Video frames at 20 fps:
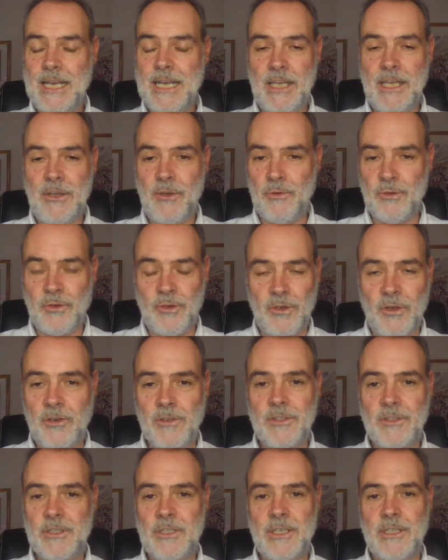you're
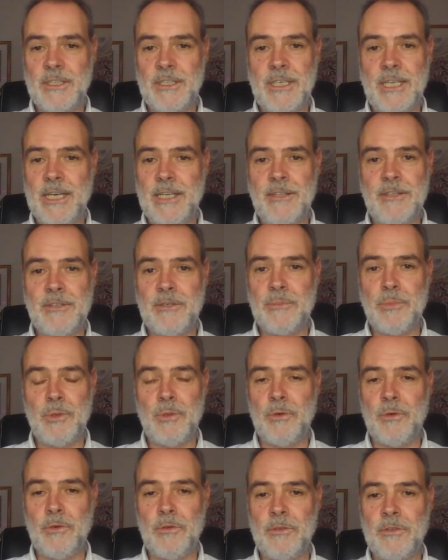not going to get the
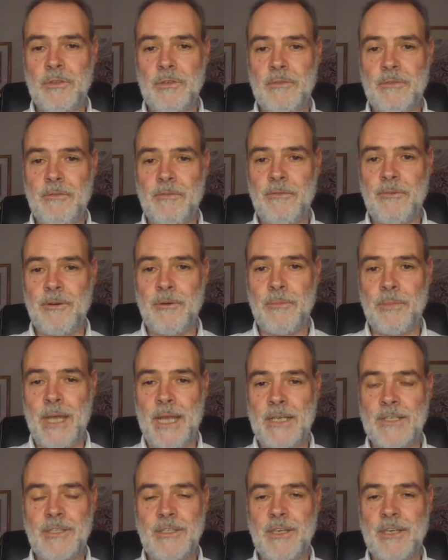support from
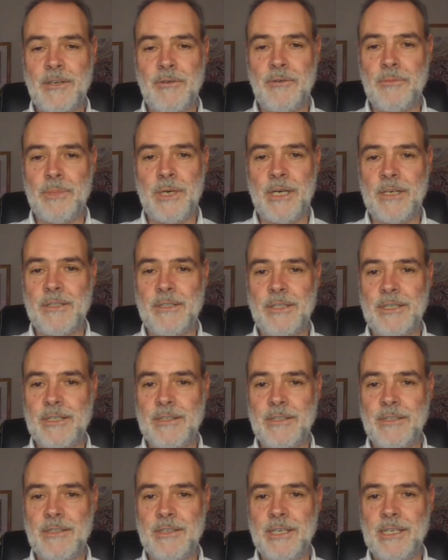external parties.